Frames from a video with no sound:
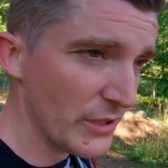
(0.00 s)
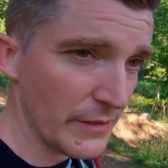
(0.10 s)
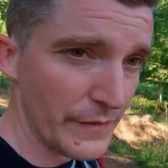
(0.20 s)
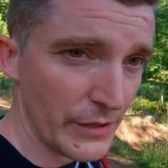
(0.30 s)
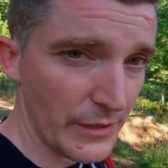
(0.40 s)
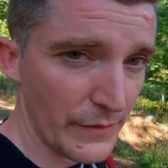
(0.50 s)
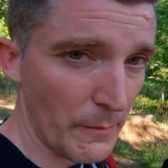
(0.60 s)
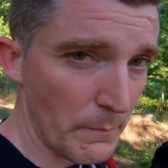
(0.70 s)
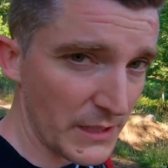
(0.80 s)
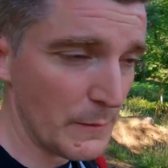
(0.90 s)
if you live in a
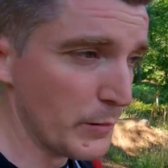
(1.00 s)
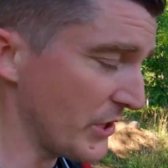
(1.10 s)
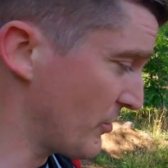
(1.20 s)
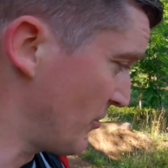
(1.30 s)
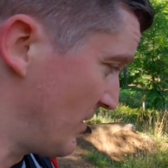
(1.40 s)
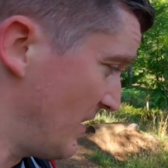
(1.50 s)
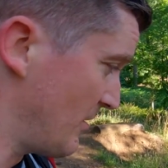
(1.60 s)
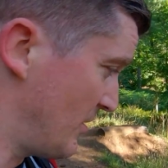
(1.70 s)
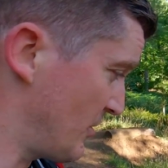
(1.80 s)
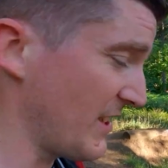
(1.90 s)
muddy place, because they are
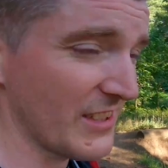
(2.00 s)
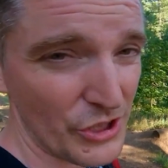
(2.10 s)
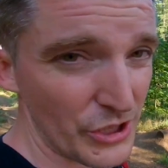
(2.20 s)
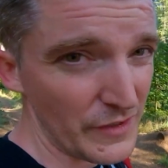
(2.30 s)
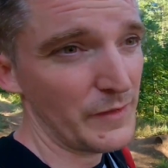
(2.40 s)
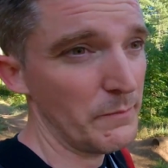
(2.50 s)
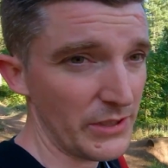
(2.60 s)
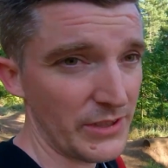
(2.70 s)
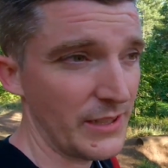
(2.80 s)
designed to shift mud.